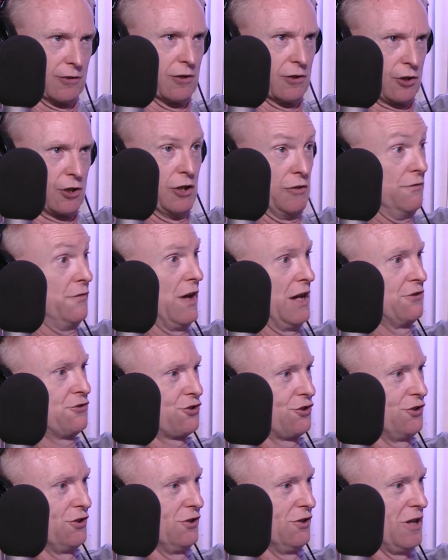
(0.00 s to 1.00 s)

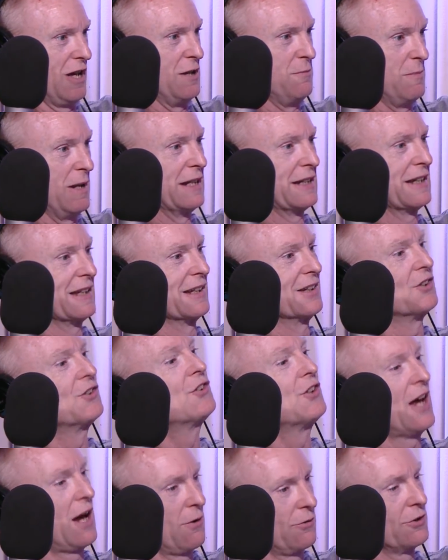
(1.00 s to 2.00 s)
conventional and making it
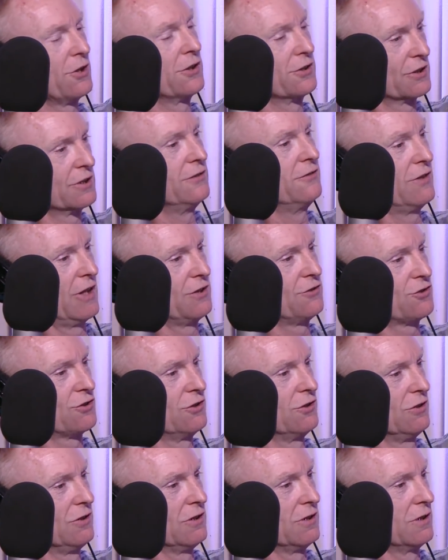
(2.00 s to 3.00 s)
sound
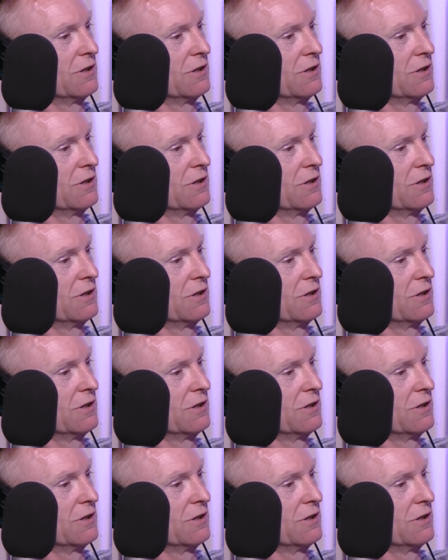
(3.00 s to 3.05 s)
unconventional,